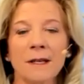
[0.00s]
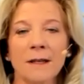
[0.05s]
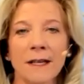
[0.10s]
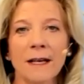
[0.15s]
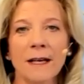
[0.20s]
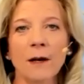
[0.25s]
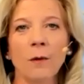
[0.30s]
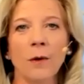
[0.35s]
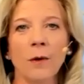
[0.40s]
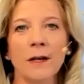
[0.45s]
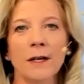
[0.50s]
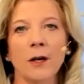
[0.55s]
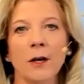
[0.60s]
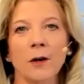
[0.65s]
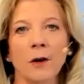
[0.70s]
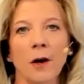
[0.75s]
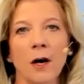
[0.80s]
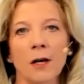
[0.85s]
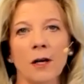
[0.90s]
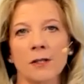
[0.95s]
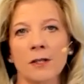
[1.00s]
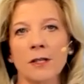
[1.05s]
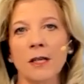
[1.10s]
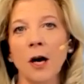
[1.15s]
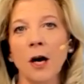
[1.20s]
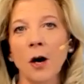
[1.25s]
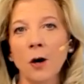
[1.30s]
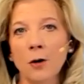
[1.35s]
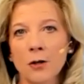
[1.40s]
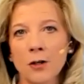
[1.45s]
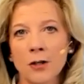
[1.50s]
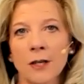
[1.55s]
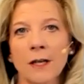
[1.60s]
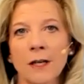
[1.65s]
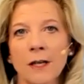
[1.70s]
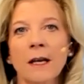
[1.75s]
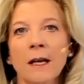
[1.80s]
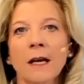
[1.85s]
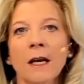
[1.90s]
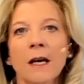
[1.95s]
And then it went across the
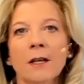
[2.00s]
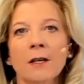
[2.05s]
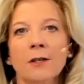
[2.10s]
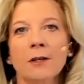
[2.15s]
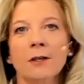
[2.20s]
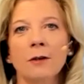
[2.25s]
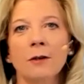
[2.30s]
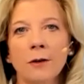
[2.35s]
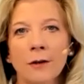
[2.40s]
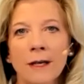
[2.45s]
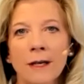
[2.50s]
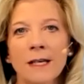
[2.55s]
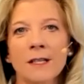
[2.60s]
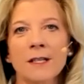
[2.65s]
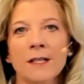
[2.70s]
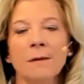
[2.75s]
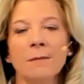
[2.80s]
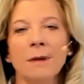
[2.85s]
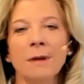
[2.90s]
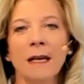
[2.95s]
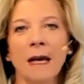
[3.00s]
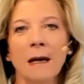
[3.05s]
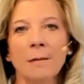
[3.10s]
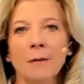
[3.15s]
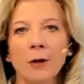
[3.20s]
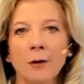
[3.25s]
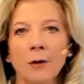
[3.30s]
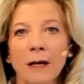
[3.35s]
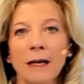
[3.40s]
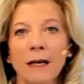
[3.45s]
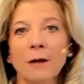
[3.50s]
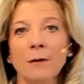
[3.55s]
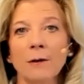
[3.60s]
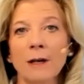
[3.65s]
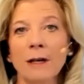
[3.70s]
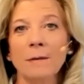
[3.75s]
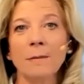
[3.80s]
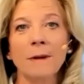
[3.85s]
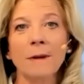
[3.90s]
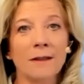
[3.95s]
ocean to Greece and became Greek,
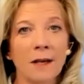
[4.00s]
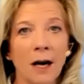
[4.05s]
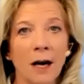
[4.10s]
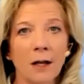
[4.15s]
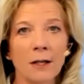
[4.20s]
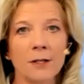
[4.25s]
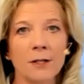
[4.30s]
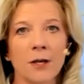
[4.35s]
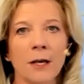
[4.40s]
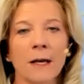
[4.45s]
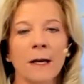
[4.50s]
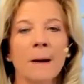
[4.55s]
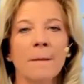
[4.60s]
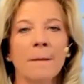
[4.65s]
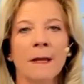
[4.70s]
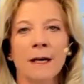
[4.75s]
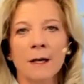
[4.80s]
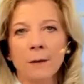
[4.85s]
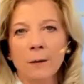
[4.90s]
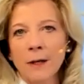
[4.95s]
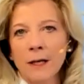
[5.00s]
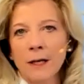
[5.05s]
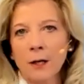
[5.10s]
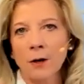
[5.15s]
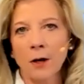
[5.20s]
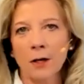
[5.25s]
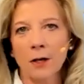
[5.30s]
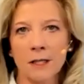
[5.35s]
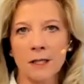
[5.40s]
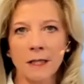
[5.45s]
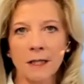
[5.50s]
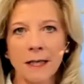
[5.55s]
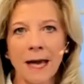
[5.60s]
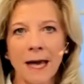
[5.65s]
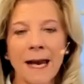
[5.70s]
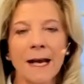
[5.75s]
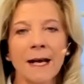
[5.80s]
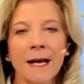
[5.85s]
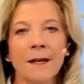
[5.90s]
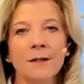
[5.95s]
Greek mythology. And it went across the
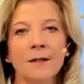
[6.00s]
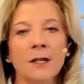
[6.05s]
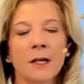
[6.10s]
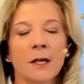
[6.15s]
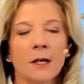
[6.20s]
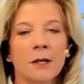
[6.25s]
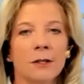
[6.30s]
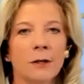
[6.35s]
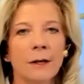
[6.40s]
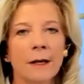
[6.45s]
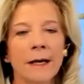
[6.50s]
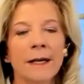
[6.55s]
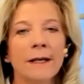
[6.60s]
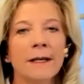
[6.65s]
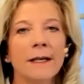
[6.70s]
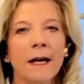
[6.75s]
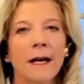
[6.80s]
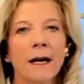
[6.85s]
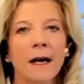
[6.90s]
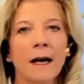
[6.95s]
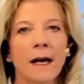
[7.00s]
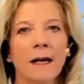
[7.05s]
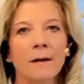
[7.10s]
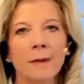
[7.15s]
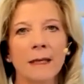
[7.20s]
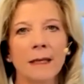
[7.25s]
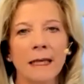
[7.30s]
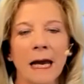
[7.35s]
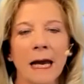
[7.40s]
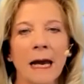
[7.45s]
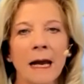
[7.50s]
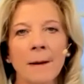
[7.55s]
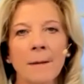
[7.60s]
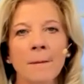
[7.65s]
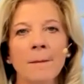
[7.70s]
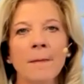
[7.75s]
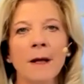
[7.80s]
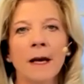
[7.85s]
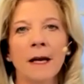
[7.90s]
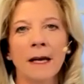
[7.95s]
land to India and
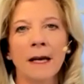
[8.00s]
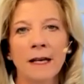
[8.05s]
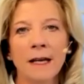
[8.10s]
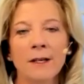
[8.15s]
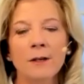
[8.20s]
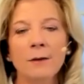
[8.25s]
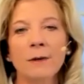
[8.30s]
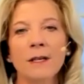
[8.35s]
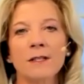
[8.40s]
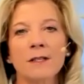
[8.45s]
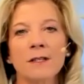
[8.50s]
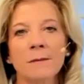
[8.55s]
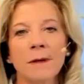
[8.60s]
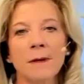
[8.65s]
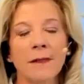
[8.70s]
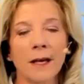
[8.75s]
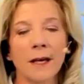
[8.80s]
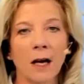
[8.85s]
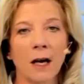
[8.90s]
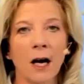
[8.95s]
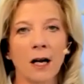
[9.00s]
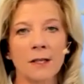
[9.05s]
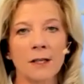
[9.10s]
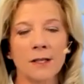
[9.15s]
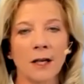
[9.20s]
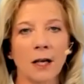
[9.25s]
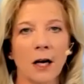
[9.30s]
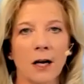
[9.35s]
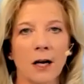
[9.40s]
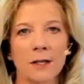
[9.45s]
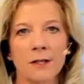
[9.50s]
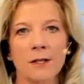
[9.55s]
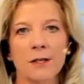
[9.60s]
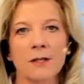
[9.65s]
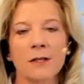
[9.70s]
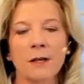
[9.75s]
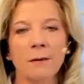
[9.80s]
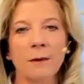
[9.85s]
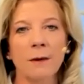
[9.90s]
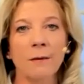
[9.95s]
became Hinduism and the gods and
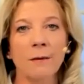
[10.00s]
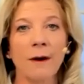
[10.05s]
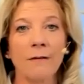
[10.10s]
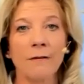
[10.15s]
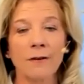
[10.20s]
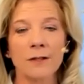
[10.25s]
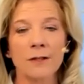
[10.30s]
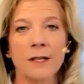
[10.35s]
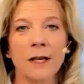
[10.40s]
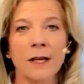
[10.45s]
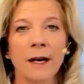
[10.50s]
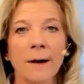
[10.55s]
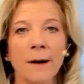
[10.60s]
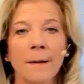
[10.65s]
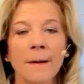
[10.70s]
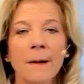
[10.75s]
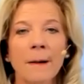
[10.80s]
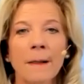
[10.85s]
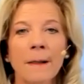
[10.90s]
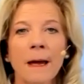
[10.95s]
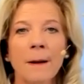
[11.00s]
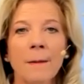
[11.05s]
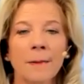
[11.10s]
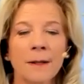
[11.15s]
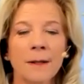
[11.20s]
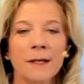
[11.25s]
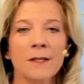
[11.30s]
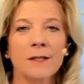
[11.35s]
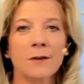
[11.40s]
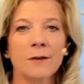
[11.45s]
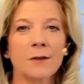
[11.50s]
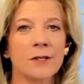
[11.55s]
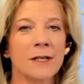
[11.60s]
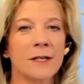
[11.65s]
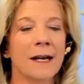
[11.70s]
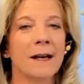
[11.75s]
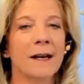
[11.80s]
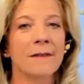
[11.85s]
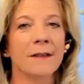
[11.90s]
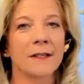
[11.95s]
goddesses that we reference there. And please
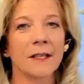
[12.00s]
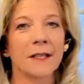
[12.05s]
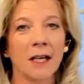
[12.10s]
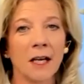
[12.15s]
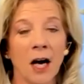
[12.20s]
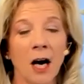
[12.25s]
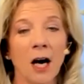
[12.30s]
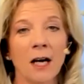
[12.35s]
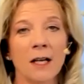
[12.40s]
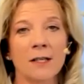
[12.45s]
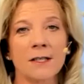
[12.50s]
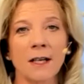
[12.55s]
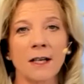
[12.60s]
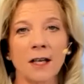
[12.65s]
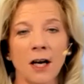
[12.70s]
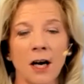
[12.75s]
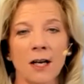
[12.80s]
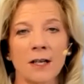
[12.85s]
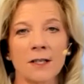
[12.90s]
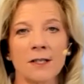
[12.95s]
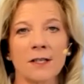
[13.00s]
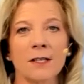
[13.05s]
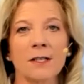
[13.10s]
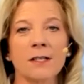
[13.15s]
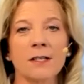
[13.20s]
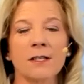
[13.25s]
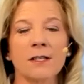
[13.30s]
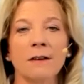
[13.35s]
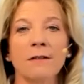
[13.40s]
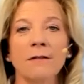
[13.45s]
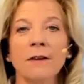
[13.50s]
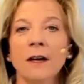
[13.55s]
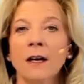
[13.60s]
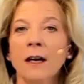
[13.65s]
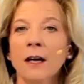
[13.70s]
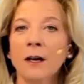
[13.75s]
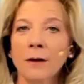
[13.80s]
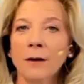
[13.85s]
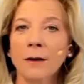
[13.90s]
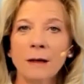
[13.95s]
understand that the gods and goddesses of
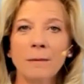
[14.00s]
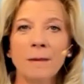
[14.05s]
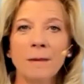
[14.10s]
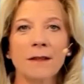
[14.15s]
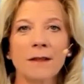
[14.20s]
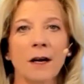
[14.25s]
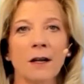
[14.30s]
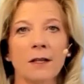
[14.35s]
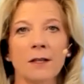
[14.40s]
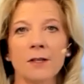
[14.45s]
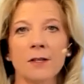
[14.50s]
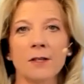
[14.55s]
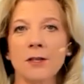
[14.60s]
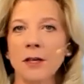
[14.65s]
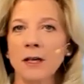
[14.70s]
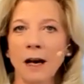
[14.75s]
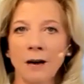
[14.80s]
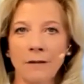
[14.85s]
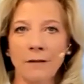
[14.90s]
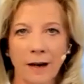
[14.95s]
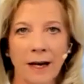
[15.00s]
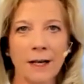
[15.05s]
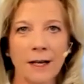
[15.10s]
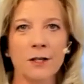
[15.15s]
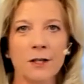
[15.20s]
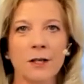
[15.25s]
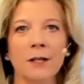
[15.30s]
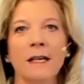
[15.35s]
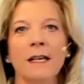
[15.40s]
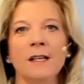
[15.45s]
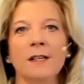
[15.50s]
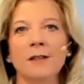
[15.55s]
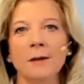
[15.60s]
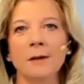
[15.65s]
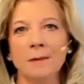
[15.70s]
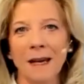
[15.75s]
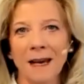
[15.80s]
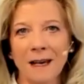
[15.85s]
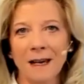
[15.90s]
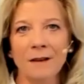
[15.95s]
Greek mythology, of ancient
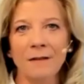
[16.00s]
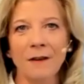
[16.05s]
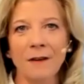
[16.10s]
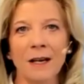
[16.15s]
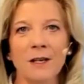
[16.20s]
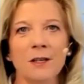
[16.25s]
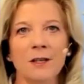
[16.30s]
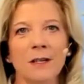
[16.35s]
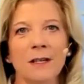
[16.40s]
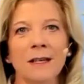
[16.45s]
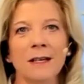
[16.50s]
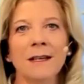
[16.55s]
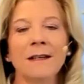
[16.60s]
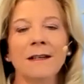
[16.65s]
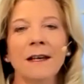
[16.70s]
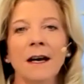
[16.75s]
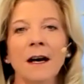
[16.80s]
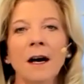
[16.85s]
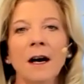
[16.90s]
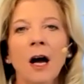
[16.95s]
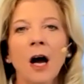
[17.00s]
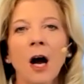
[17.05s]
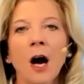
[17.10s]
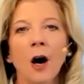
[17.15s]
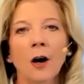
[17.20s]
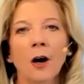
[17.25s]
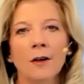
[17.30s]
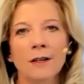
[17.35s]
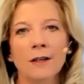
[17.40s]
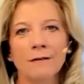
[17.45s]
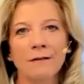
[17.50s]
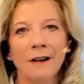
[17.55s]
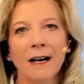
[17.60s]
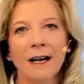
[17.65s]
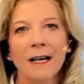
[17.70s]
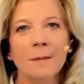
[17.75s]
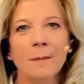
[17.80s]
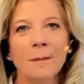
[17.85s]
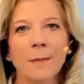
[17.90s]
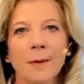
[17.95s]
Egypt, and of ancient India are
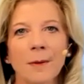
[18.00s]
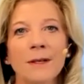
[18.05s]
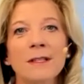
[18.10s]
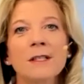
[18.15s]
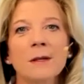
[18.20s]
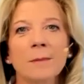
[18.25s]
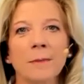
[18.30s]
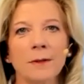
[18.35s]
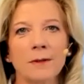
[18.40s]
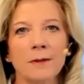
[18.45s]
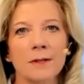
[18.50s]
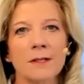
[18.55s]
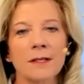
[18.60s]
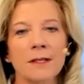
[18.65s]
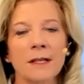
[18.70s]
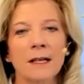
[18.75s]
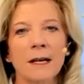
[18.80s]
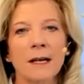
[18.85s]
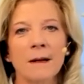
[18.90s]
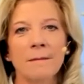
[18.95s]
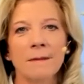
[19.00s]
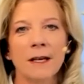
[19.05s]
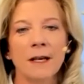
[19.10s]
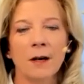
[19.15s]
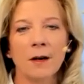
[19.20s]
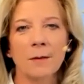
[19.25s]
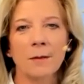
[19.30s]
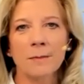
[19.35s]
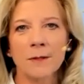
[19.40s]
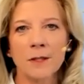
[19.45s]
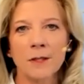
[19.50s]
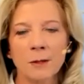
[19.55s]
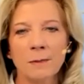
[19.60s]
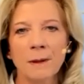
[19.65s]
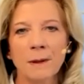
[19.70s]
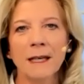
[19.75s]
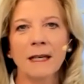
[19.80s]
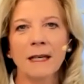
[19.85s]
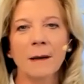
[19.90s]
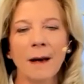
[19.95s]
divine principles. They are
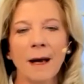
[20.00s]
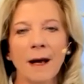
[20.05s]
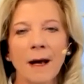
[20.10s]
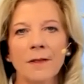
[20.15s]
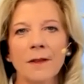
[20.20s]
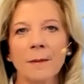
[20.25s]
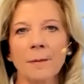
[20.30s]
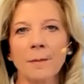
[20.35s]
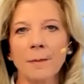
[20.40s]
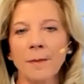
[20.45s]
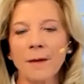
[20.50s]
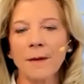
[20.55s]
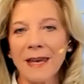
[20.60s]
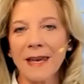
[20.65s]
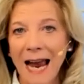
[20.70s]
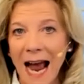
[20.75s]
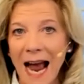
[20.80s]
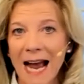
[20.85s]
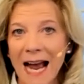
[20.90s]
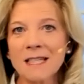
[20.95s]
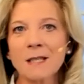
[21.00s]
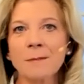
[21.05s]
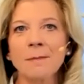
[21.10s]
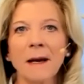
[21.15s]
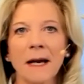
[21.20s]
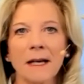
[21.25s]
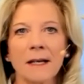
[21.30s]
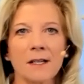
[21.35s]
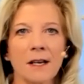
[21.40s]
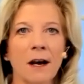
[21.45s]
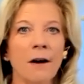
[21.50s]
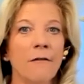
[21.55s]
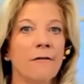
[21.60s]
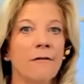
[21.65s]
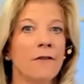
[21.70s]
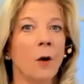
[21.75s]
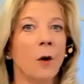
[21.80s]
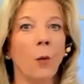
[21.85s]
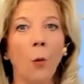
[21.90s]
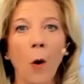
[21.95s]
speaking about the, the aspects
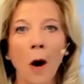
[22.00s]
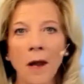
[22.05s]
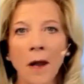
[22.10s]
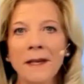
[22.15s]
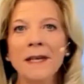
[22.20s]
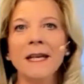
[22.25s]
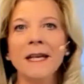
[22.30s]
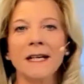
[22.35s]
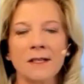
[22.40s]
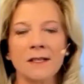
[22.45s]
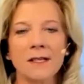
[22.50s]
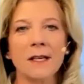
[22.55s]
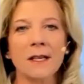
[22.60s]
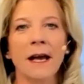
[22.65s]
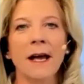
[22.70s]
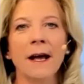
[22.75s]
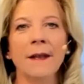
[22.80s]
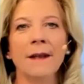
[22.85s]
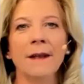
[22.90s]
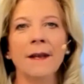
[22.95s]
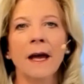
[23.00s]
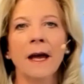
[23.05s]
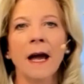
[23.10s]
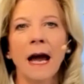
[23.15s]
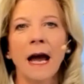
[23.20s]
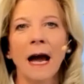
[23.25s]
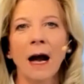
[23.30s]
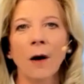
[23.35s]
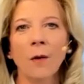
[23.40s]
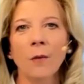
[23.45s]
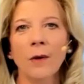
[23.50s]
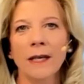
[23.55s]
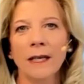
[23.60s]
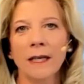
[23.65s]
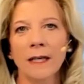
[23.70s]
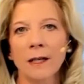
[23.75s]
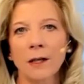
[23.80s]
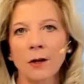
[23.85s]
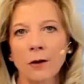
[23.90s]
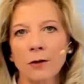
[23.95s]
of the oneness and how we
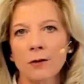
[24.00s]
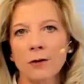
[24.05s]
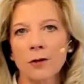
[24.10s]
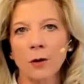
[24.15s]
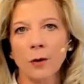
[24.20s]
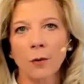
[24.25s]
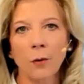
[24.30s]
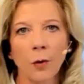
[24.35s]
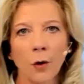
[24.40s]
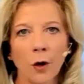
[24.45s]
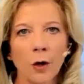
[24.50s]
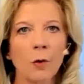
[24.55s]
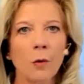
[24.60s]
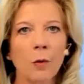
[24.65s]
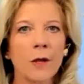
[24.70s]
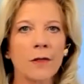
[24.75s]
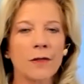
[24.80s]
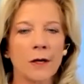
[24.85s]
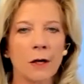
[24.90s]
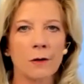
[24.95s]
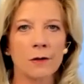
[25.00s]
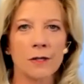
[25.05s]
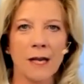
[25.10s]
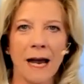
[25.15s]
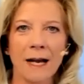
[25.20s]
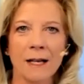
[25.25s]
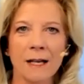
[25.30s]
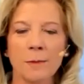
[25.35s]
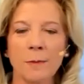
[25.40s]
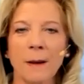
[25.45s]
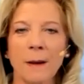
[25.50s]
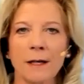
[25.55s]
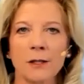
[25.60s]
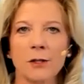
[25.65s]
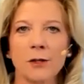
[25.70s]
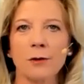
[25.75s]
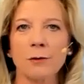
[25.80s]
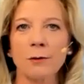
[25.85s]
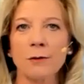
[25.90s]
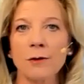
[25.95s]
can learn to work with those
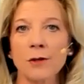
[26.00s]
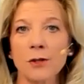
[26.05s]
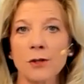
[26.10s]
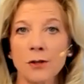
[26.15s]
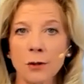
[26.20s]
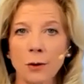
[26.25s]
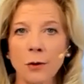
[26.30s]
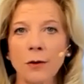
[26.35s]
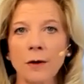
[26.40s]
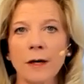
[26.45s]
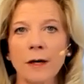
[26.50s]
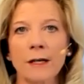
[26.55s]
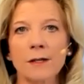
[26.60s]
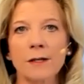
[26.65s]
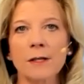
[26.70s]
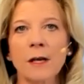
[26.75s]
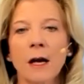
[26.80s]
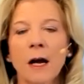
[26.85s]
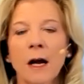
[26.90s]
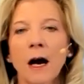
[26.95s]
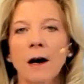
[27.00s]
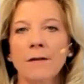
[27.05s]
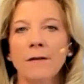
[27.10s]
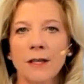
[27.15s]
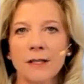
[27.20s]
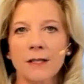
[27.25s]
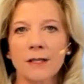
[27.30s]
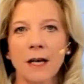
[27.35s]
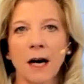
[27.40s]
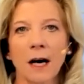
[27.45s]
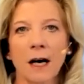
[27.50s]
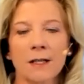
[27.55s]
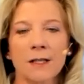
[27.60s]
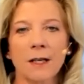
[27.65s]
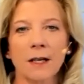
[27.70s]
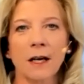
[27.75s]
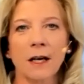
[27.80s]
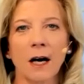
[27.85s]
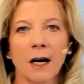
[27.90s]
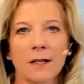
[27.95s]
aspects through the stories of these
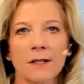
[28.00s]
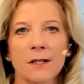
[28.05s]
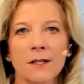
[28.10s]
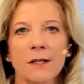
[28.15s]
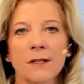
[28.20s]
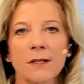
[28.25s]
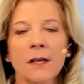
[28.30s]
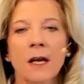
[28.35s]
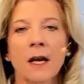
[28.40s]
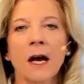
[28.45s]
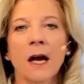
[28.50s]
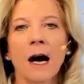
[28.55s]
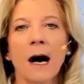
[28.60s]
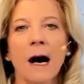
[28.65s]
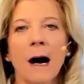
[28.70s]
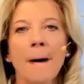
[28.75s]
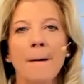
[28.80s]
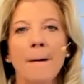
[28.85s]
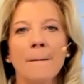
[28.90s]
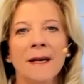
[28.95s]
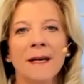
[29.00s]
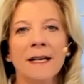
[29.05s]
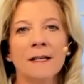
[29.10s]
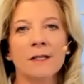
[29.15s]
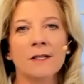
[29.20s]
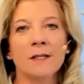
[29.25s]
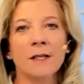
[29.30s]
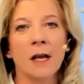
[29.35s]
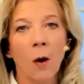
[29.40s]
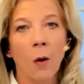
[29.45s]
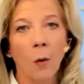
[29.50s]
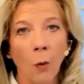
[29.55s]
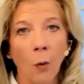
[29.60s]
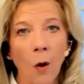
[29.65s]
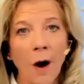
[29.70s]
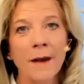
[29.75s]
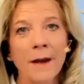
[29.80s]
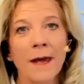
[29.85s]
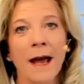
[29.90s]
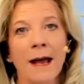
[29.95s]
gods and goddesses um, is
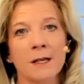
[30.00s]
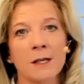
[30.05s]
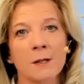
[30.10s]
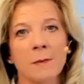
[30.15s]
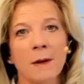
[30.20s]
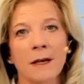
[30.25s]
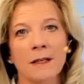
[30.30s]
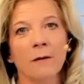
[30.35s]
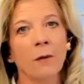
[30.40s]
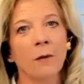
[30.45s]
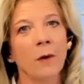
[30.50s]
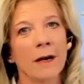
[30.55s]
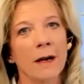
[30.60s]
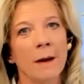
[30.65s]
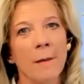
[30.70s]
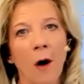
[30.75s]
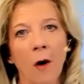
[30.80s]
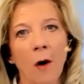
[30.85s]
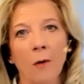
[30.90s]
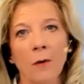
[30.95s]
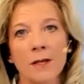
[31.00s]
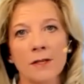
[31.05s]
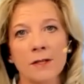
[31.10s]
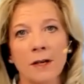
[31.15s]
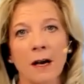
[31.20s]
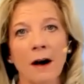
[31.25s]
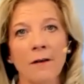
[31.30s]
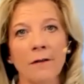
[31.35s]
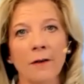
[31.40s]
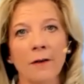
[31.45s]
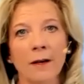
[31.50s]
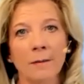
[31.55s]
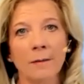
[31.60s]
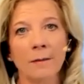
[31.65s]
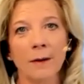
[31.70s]
one aspect of what I'm always covering.